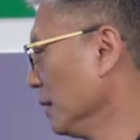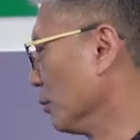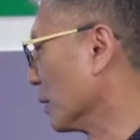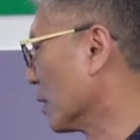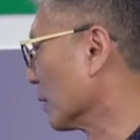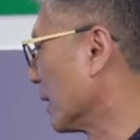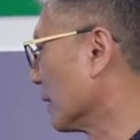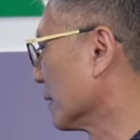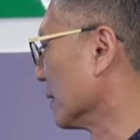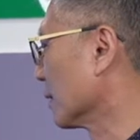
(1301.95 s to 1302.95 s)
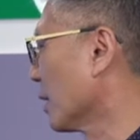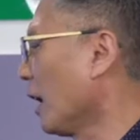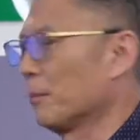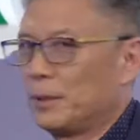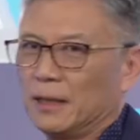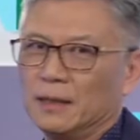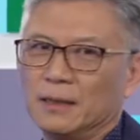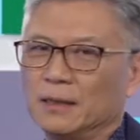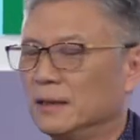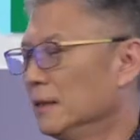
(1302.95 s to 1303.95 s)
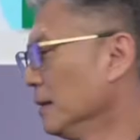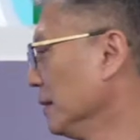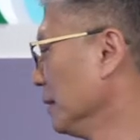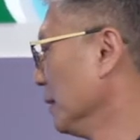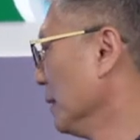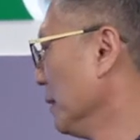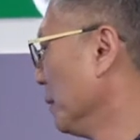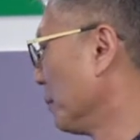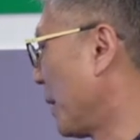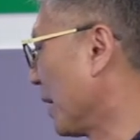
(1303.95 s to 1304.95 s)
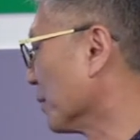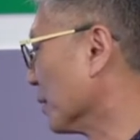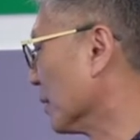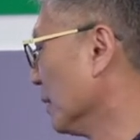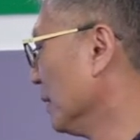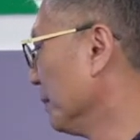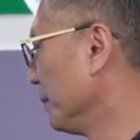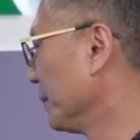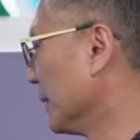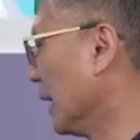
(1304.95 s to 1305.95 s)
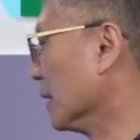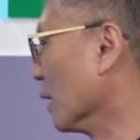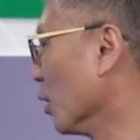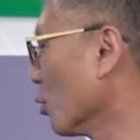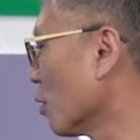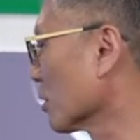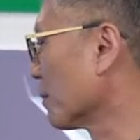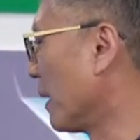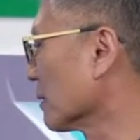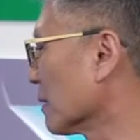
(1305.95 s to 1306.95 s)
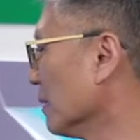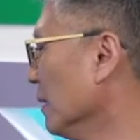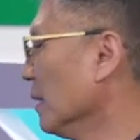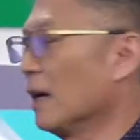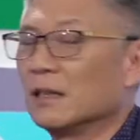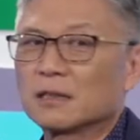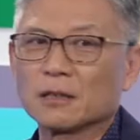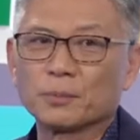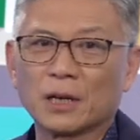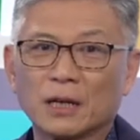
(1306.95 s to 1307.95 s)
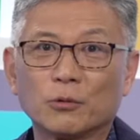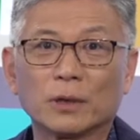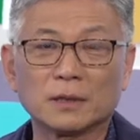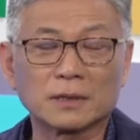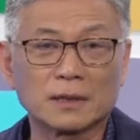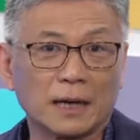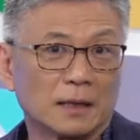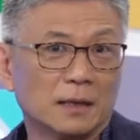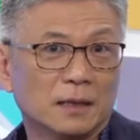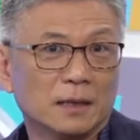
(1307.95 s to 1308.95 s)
We call that the top partner and the local sponsor and supplier. What is that?